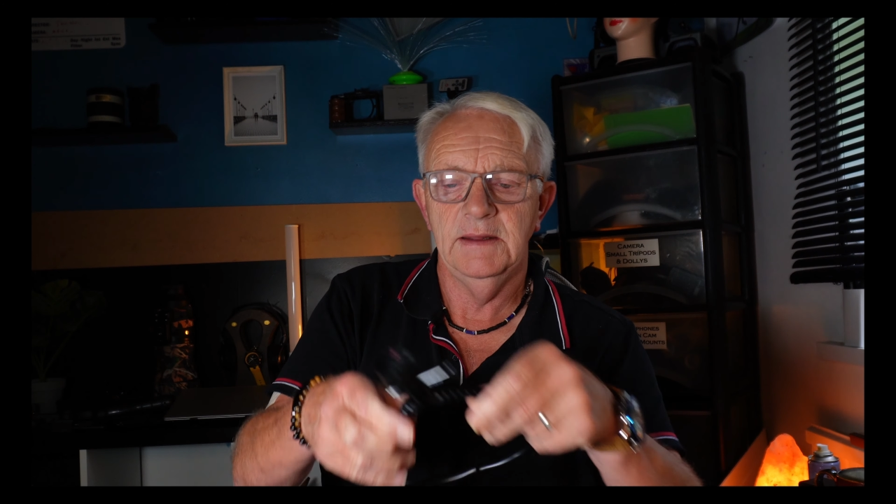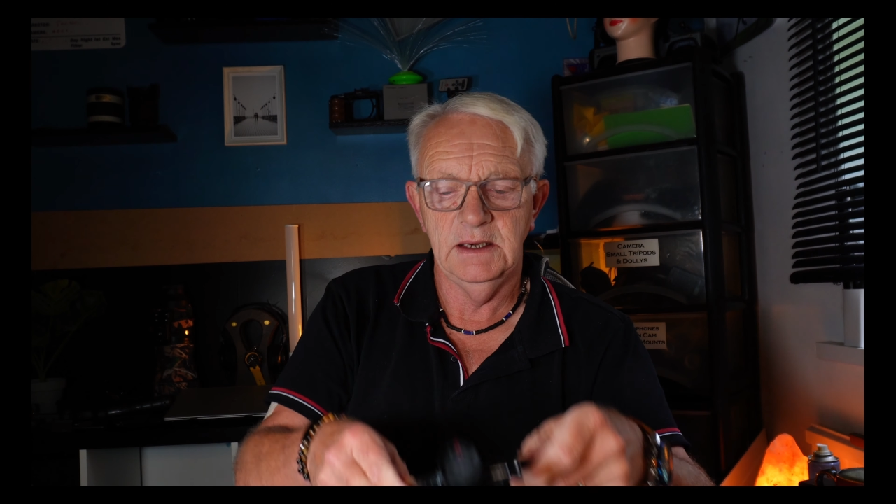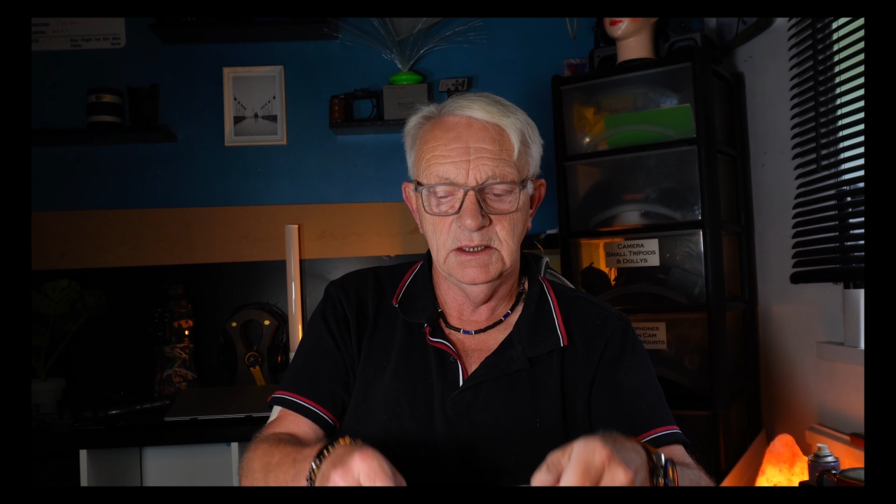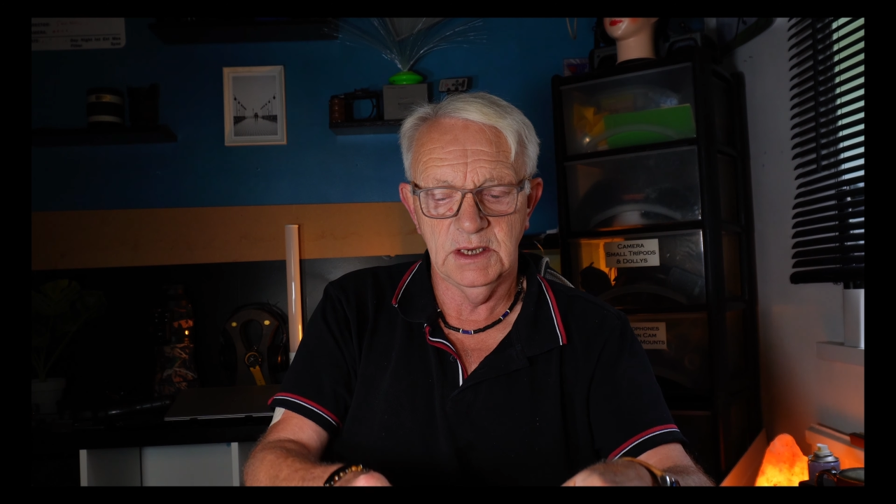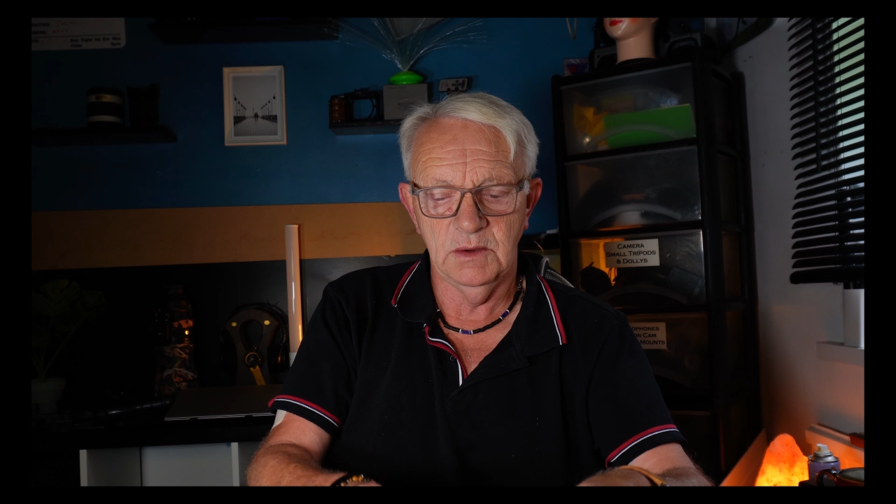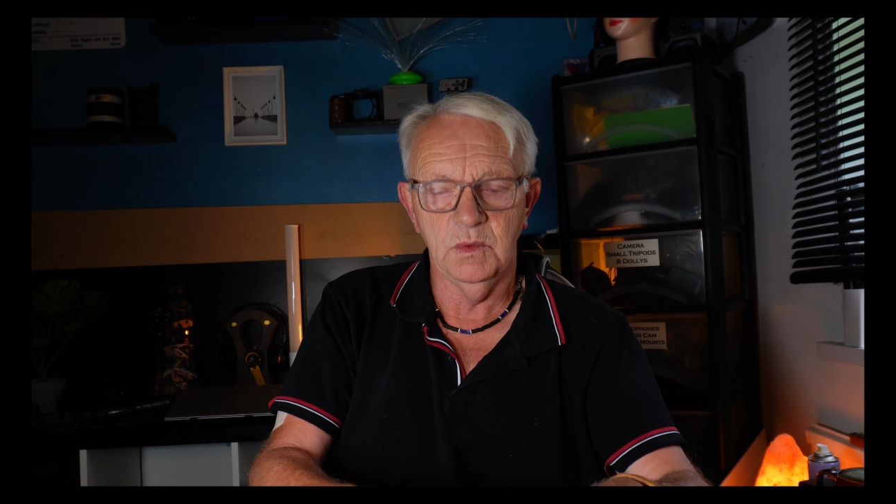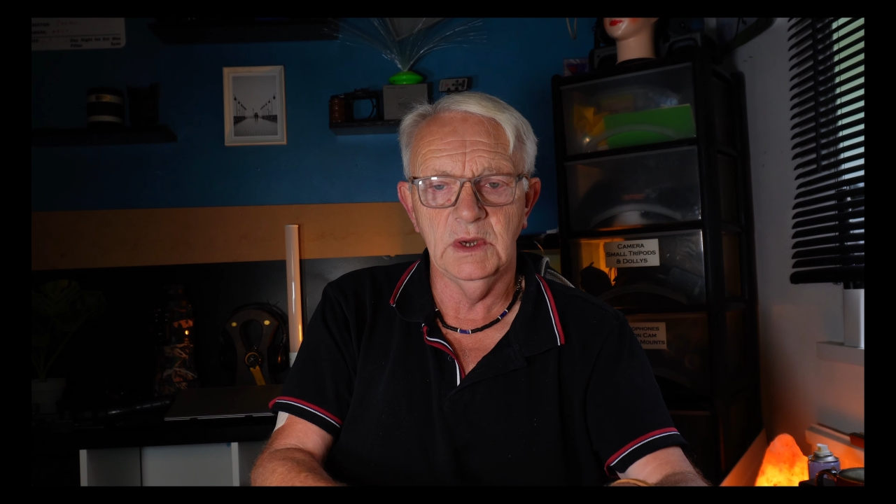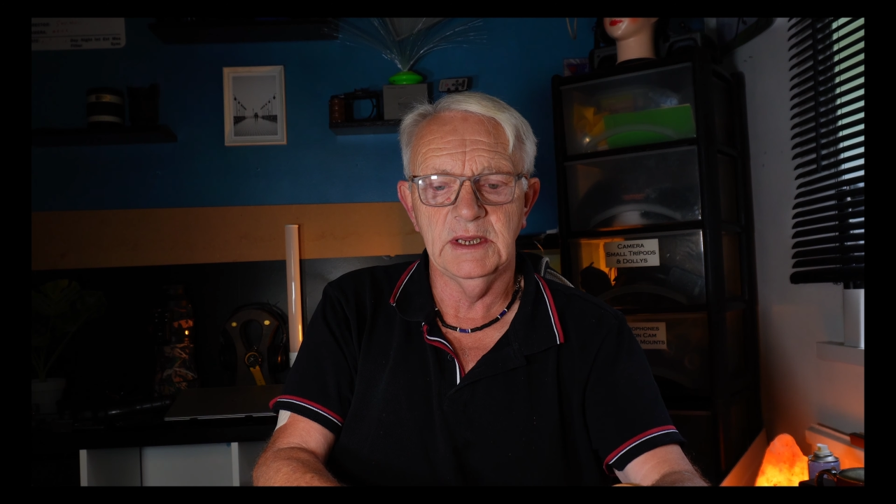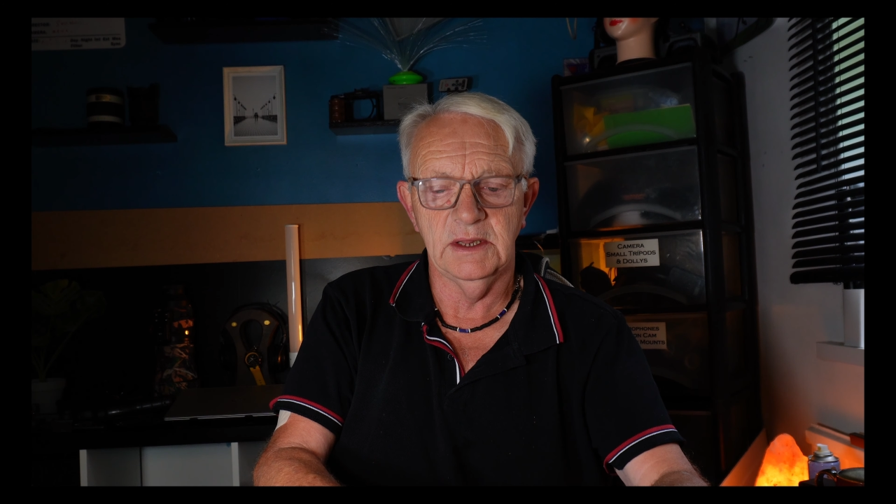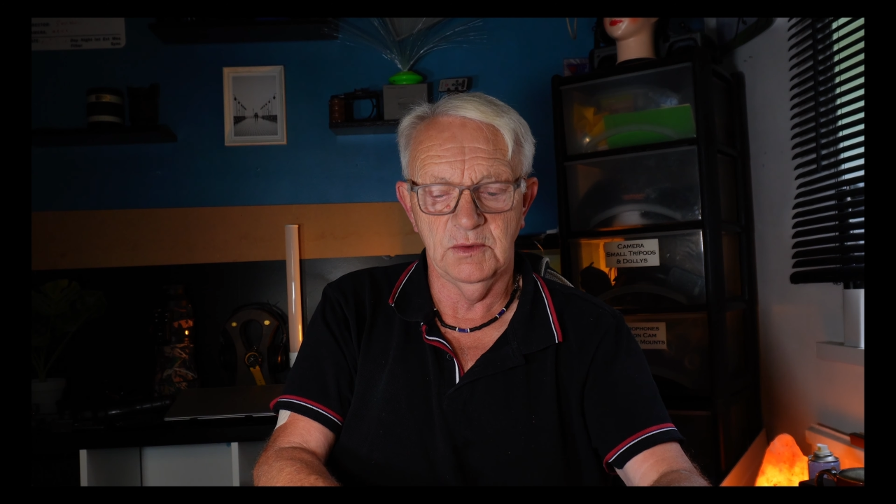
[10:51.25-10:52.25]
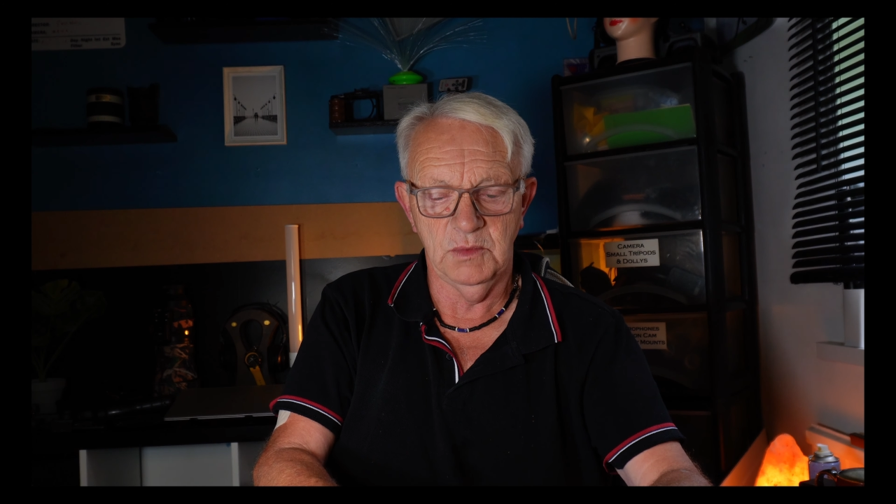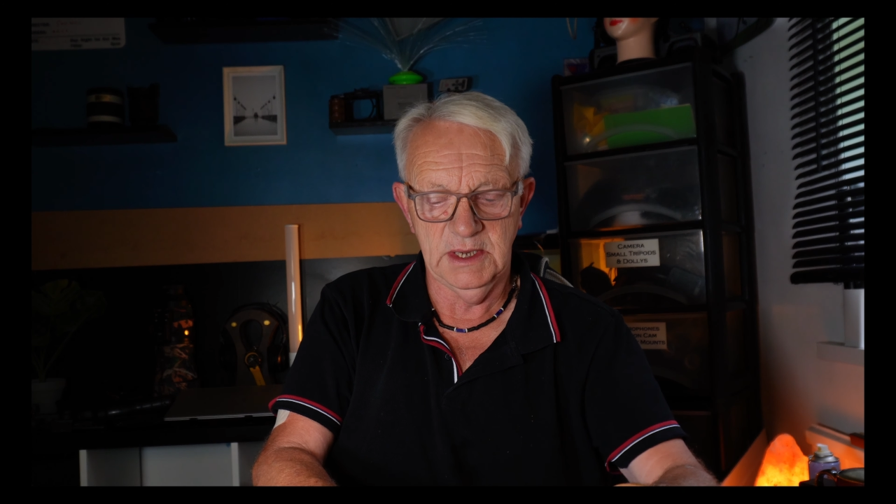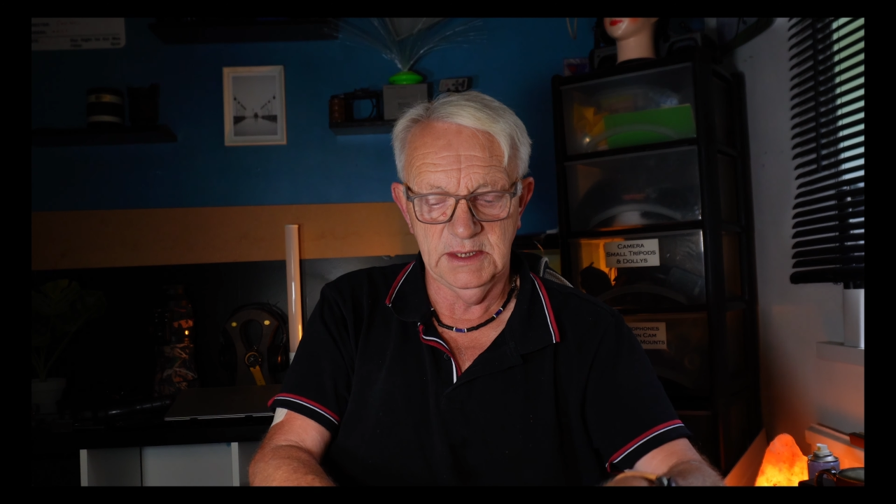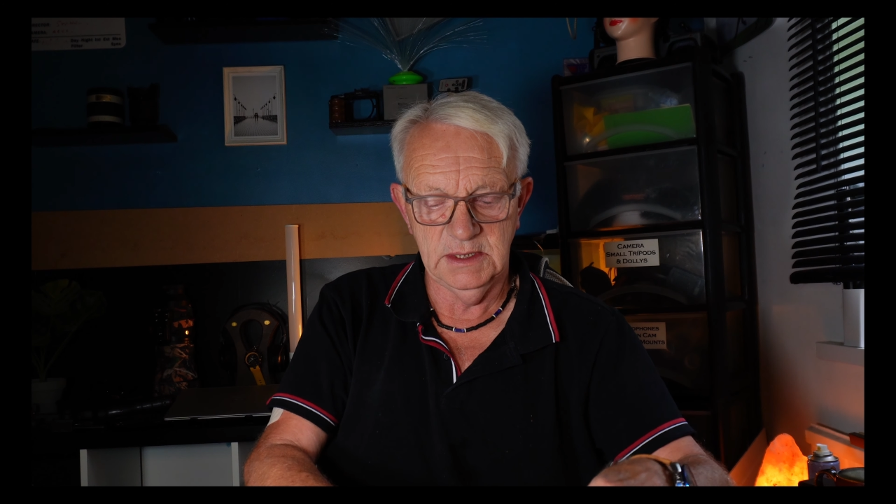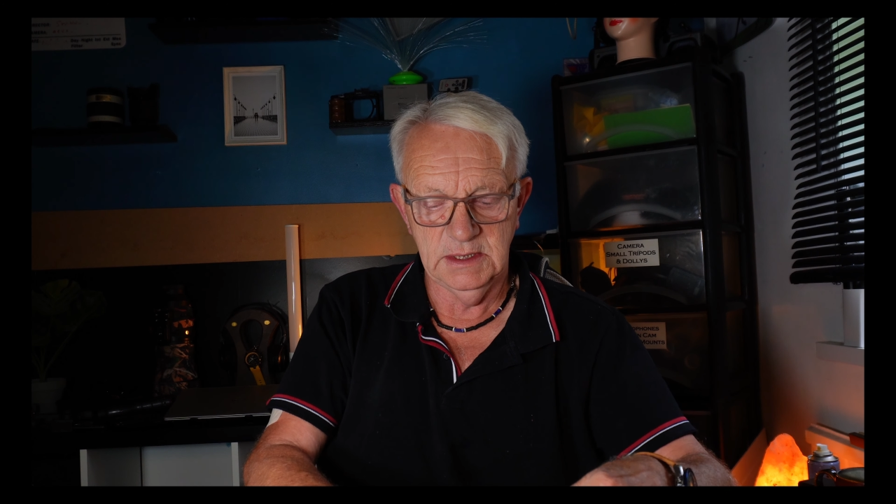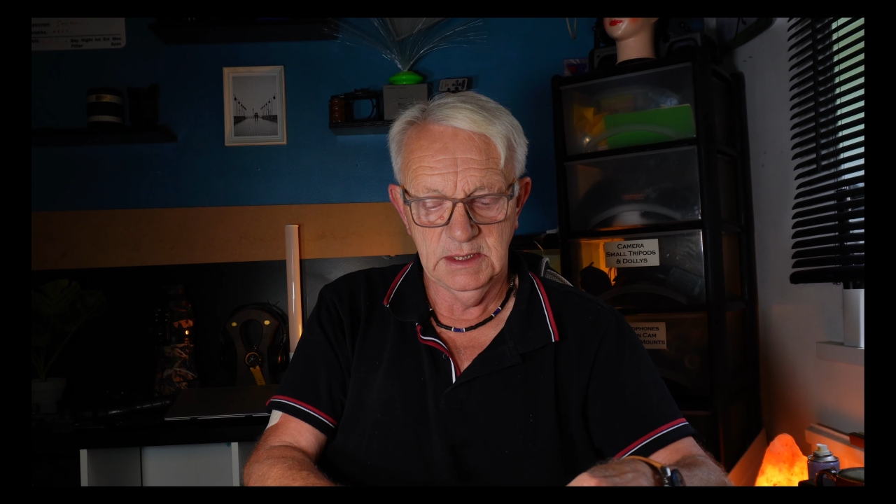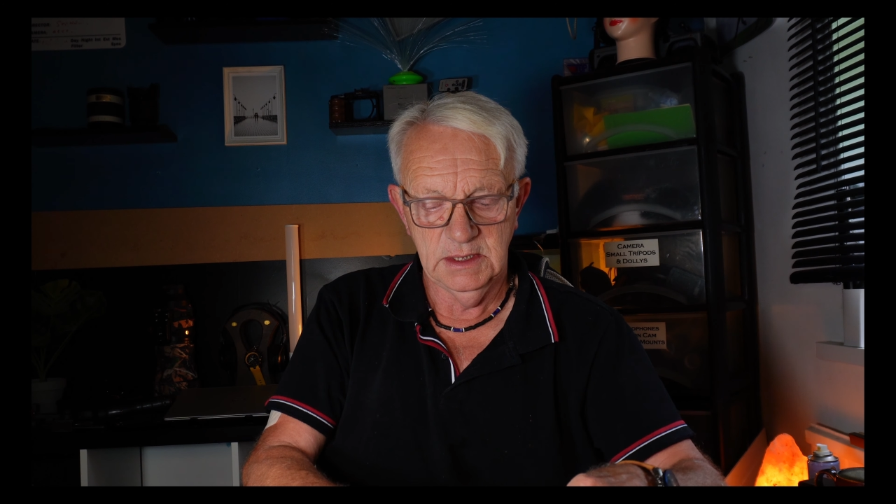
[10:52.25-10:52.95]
then you get one other one